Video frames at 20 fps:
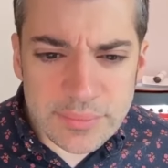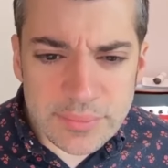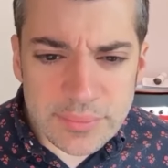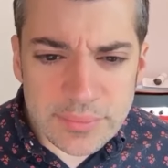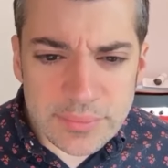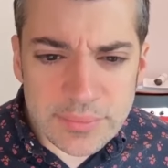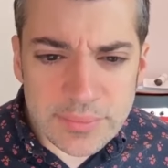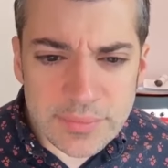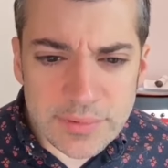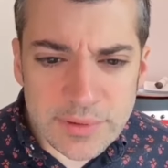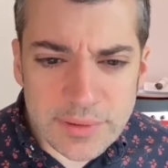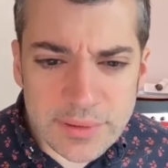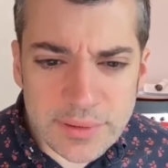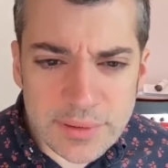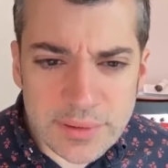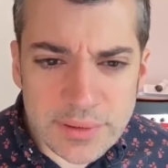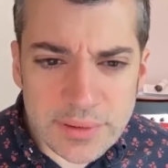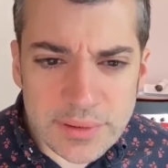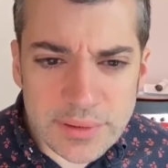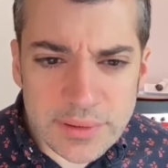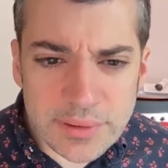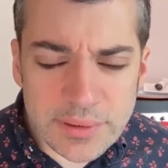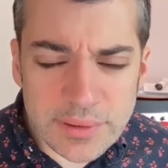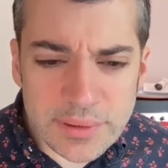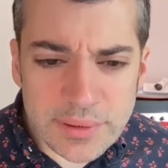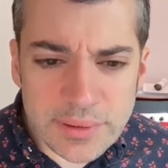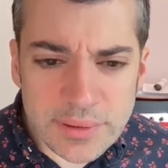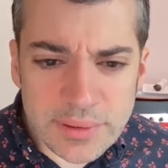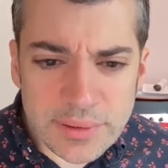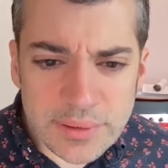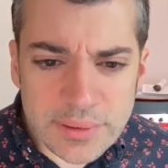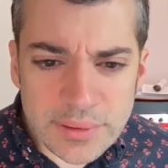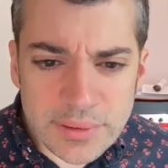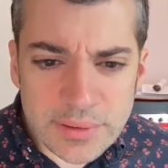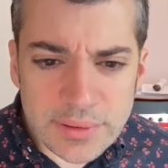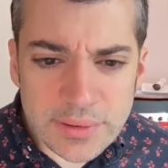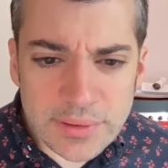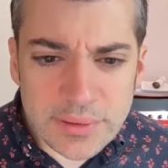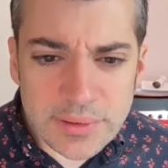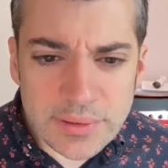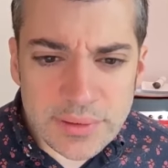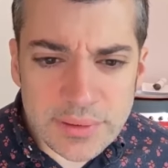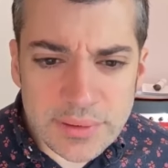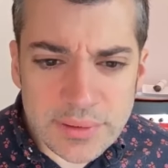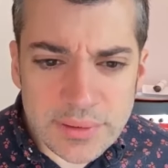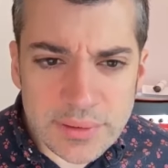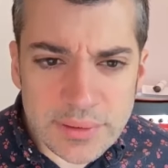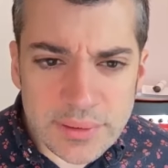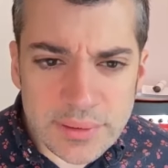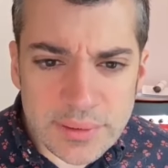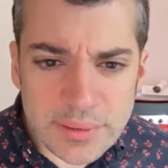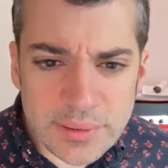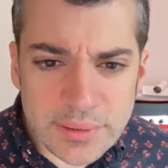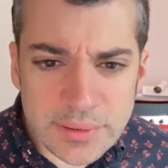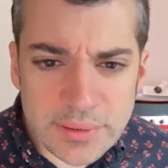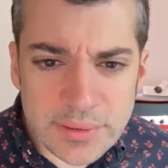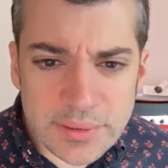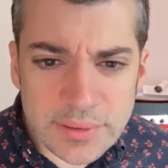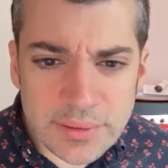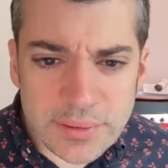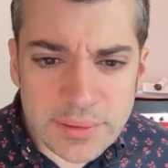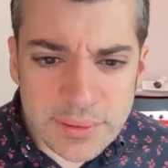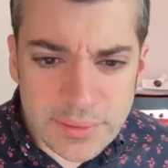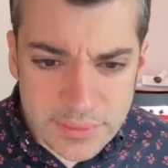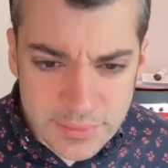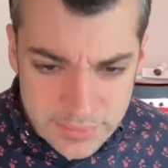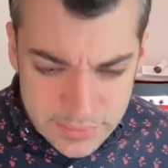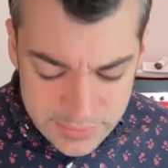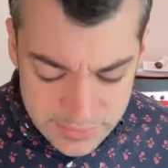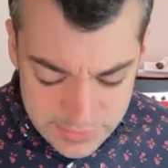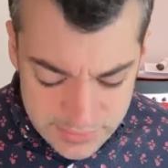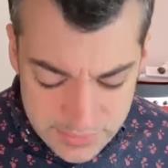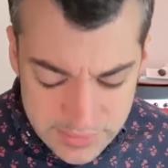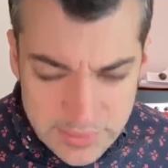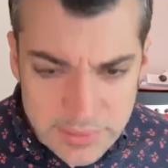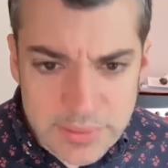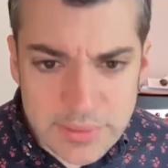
[no speech]